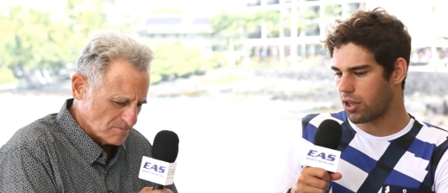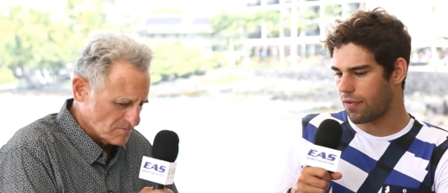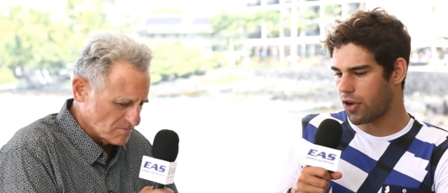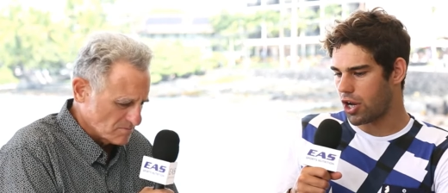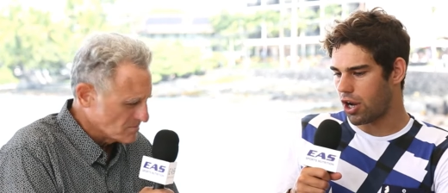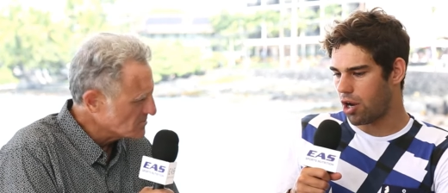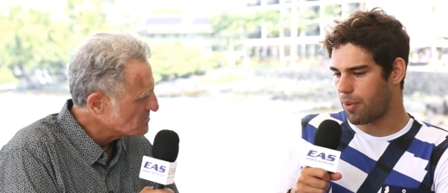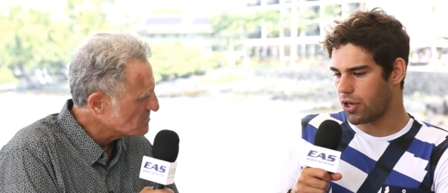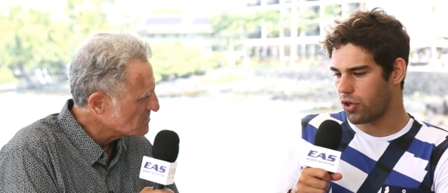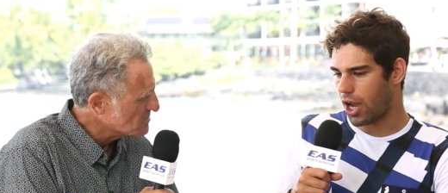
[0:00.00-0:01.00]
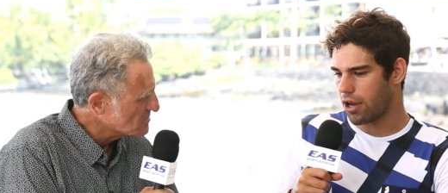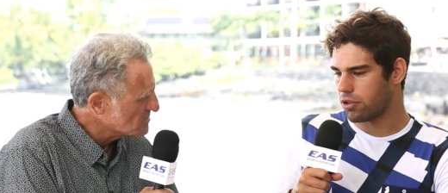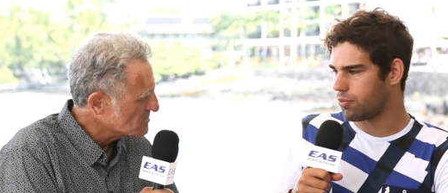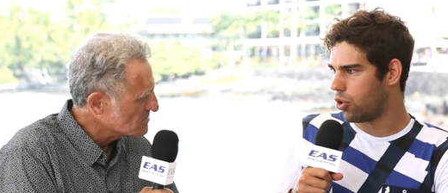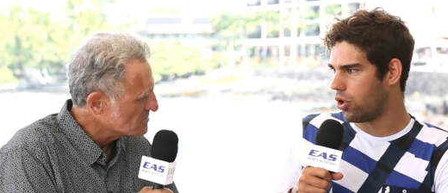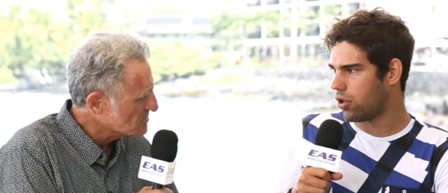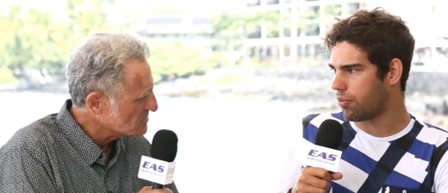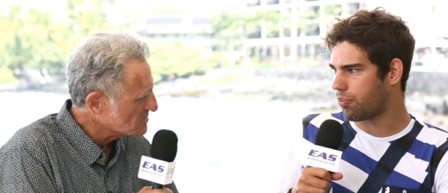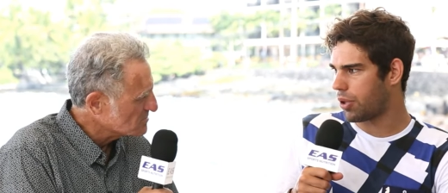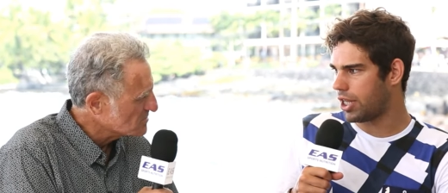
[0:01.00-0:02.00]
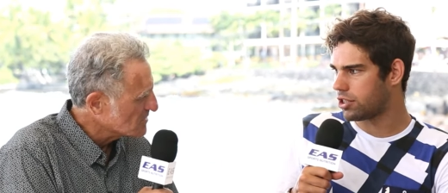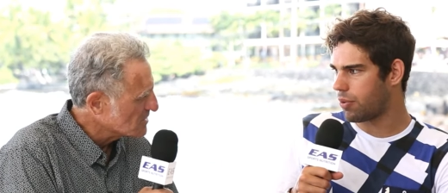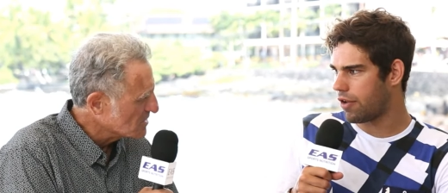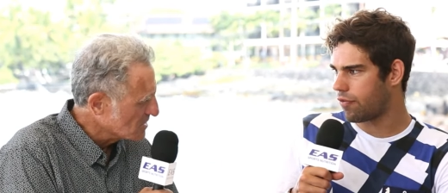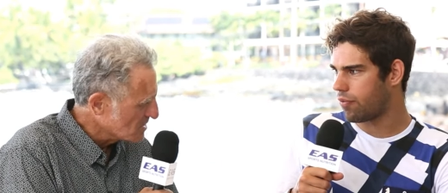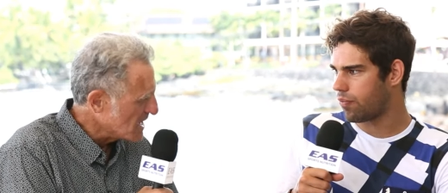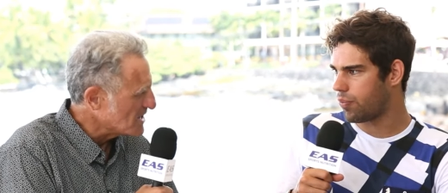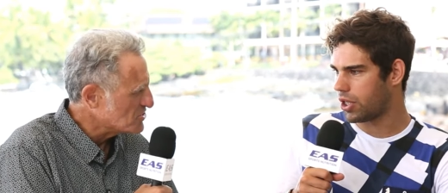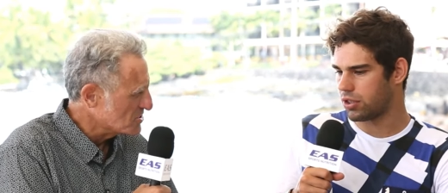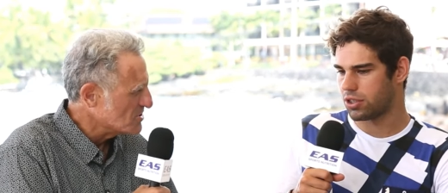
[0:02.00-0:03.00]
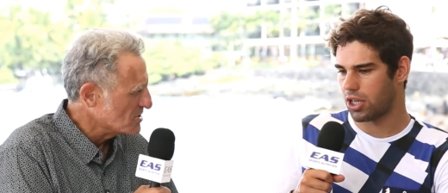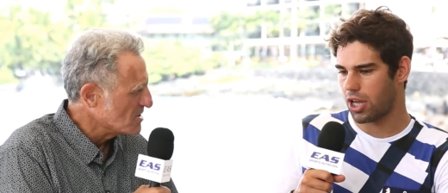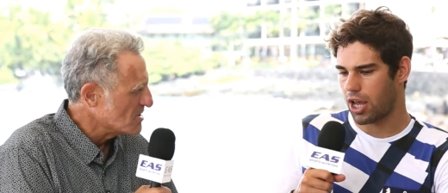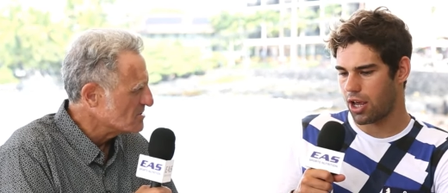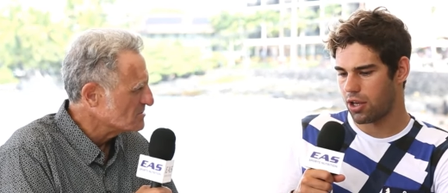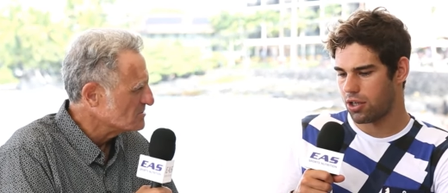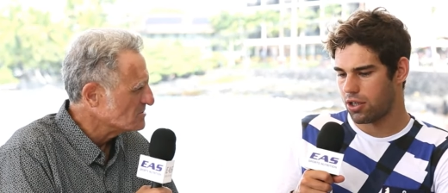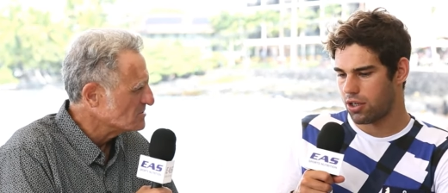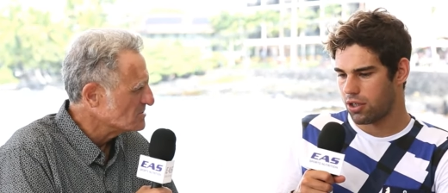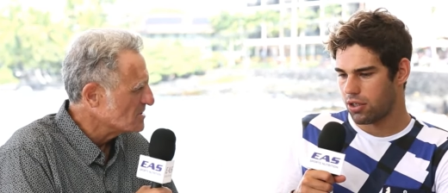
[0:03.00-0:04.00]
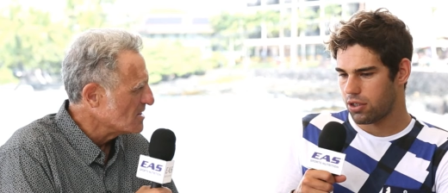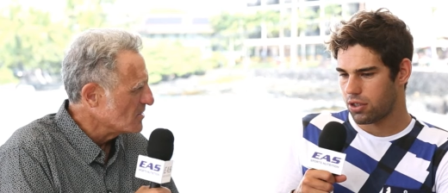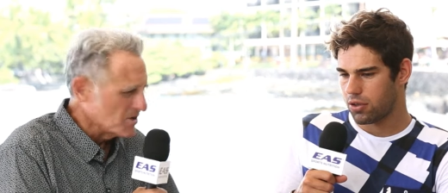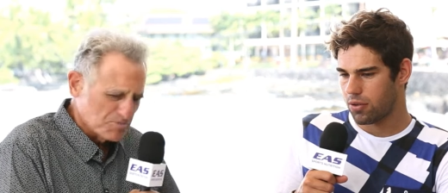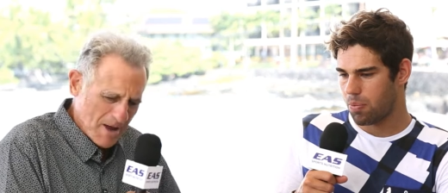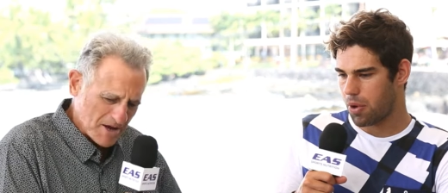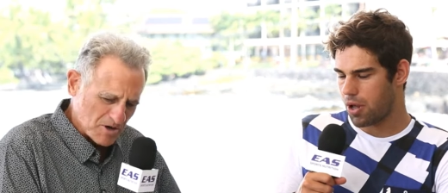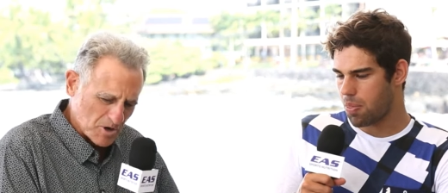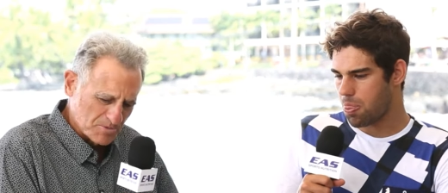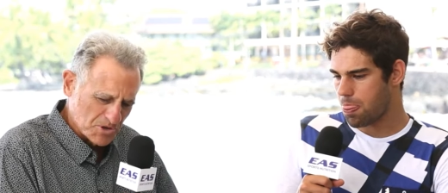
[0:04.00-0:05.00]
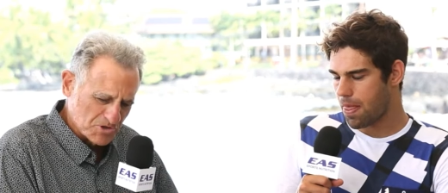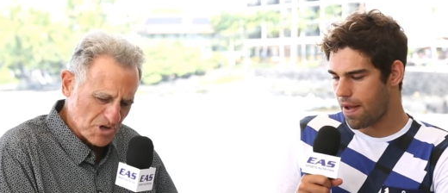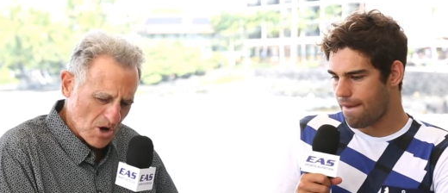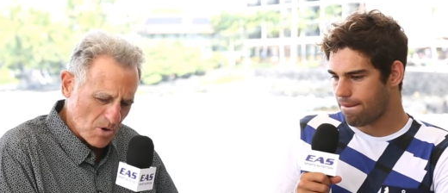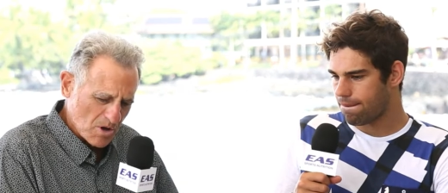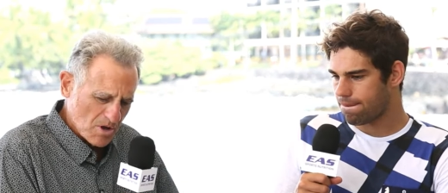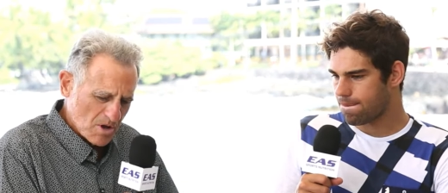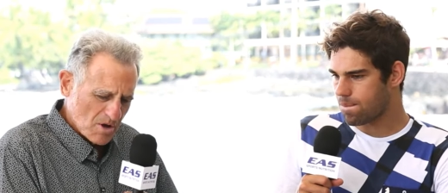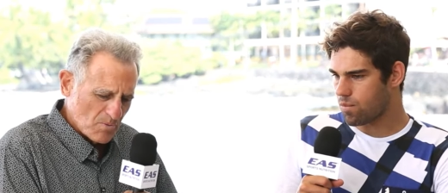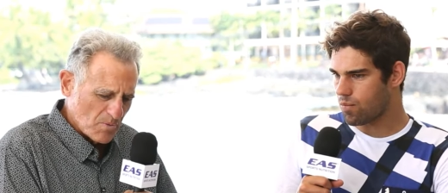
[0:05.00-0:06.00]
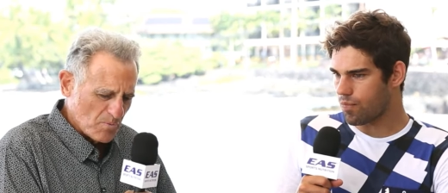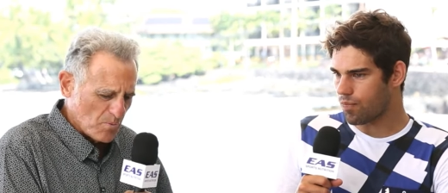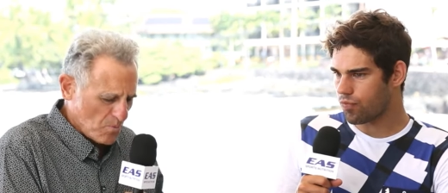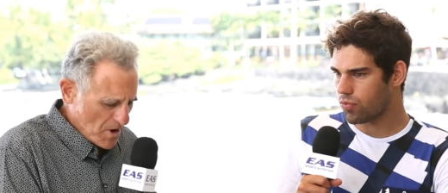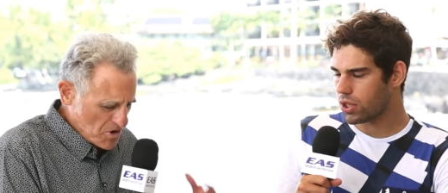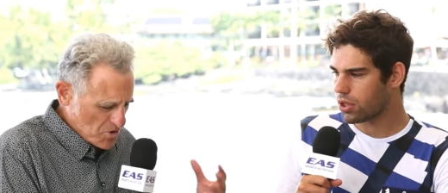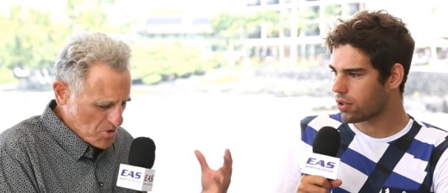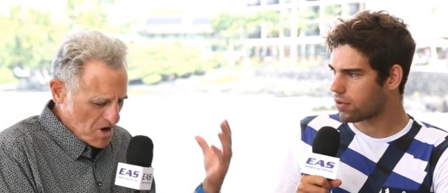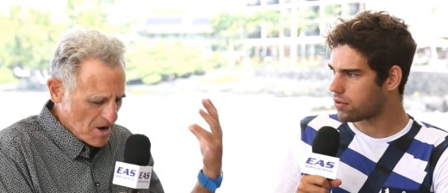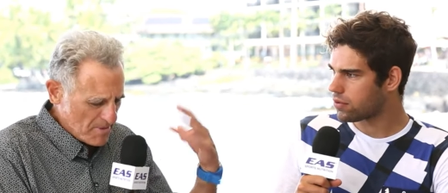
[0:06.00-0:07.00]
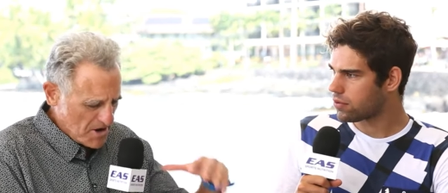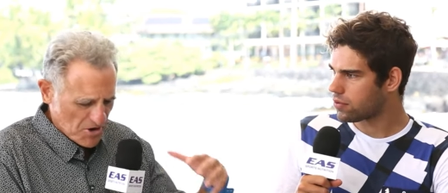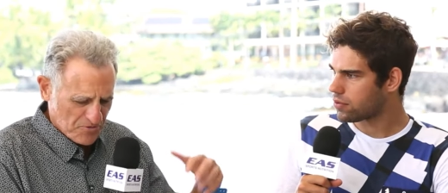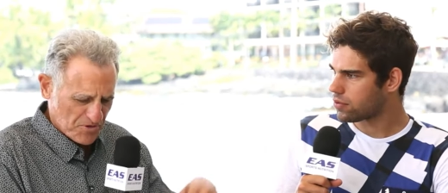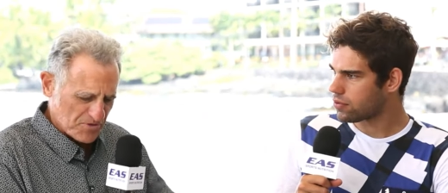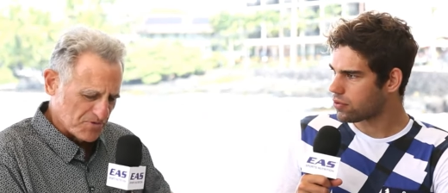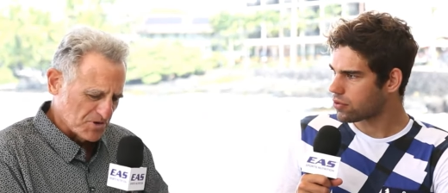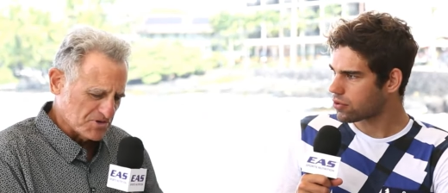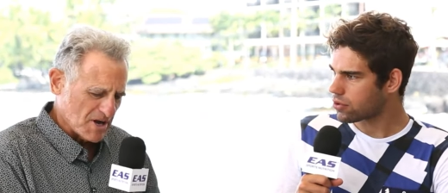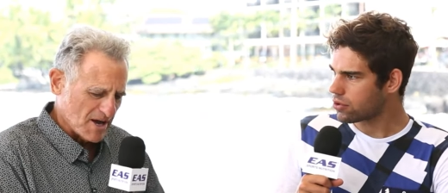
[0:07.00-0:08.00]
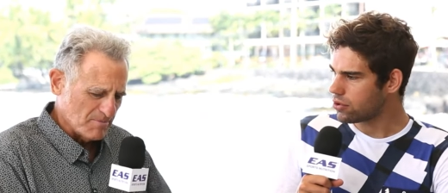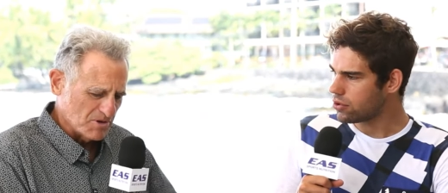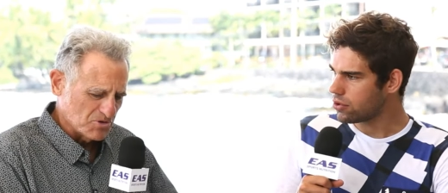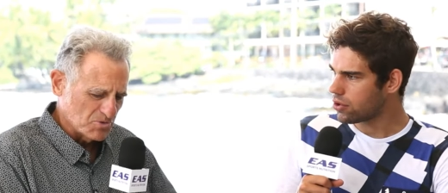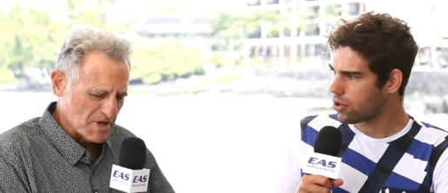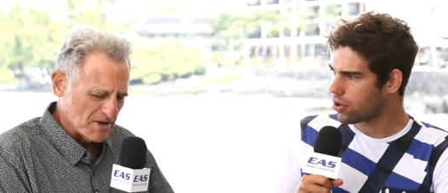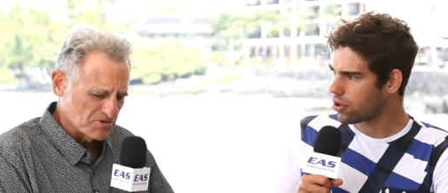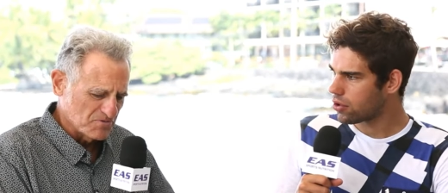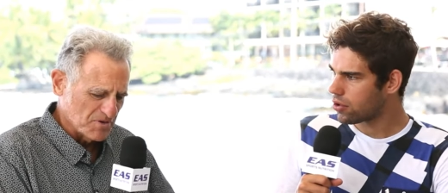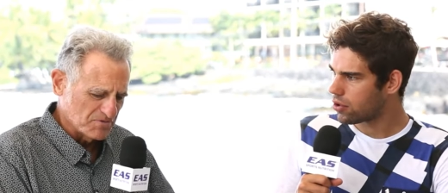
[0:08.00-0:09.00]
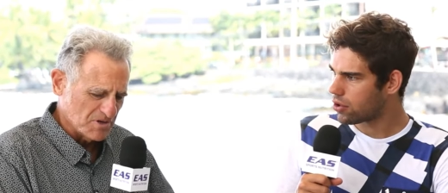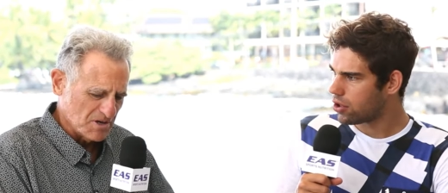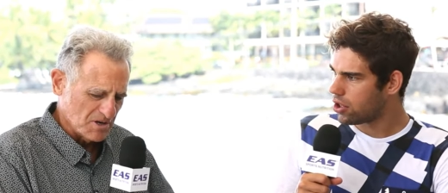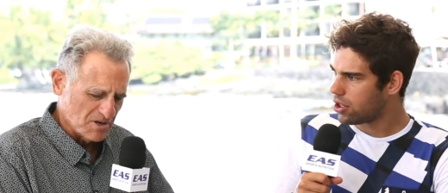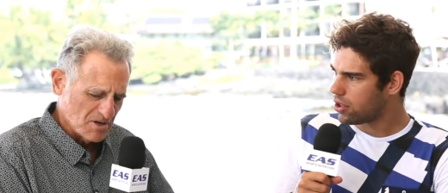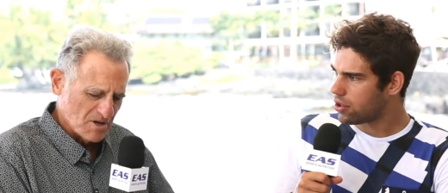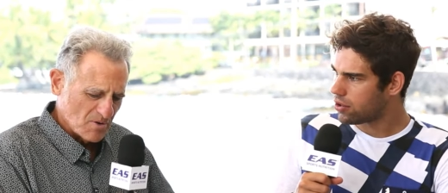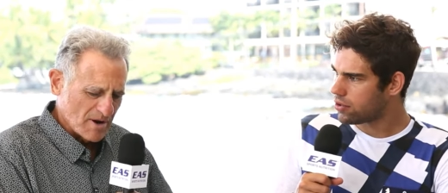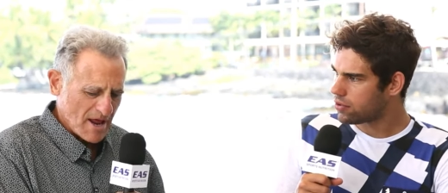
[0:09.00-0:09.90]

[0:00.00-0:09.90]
Speaker 1: the third at Ironman UK, I was more pleased with. Yes. Because, yeah.
Speaker 2: Well, it's back at home too. So when you come here for the first time in 2015, well, and